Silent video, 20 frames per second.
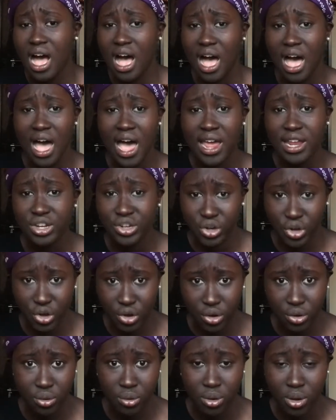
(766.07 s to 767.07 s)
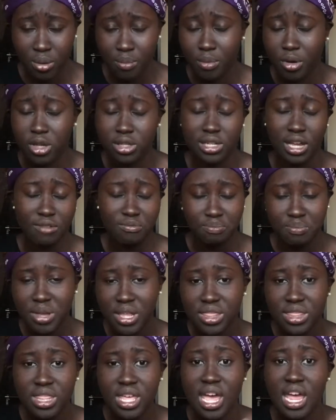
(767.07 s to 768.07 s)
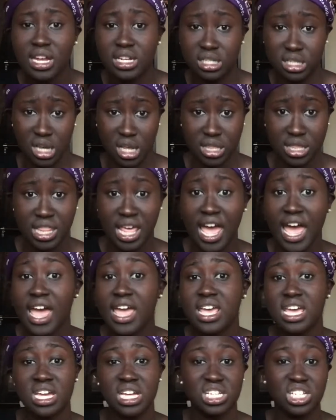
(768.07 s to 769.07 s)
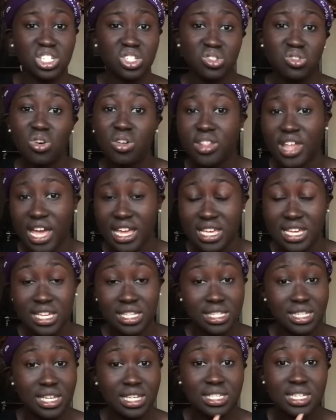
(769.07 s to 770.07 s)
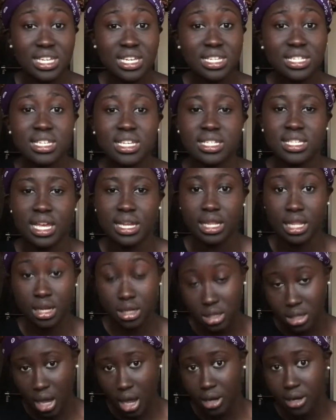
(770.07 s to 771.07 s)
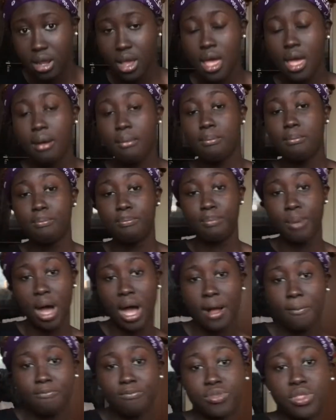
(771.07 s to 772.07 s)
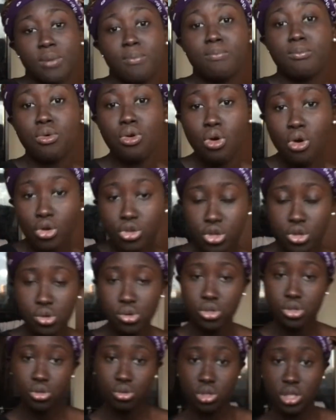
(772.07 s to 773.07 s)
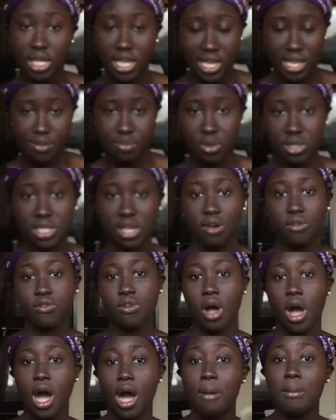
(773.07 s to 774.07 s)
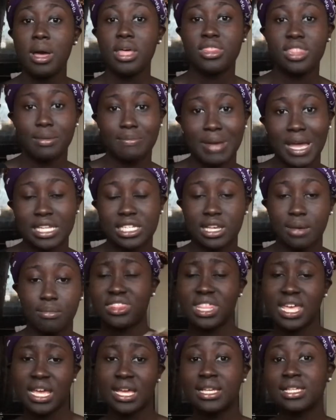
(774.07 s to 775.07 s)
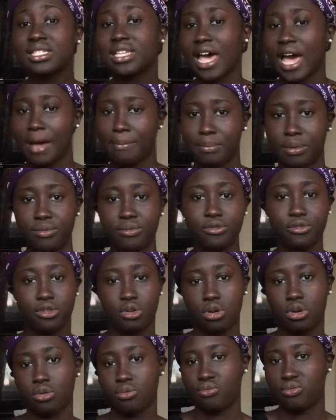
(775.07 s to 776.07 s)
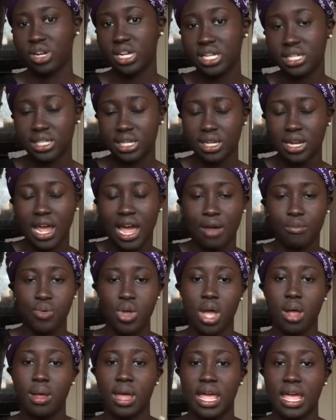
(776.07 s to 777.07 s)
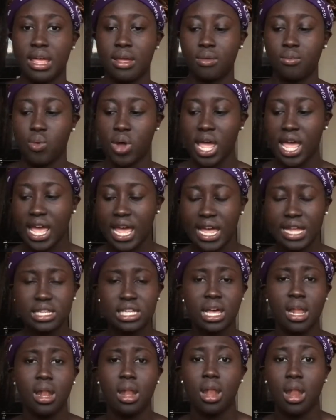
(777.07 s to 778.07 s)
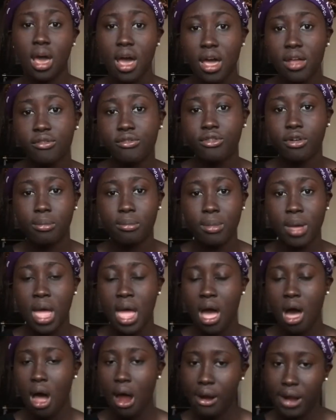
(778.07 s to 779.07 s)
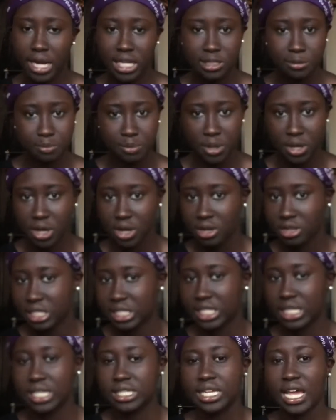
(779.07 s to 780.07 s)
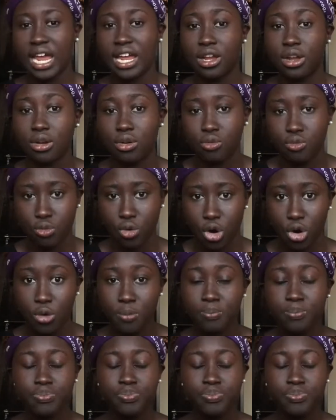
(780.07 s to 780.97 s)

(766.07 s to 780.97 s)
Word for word: I know because I've been there, done that, it's not that easy. It's easier said than done, but the more you do to keep yourself calm, the better. Things happen for a reason, and we're we're here to learn from our experiences and grow.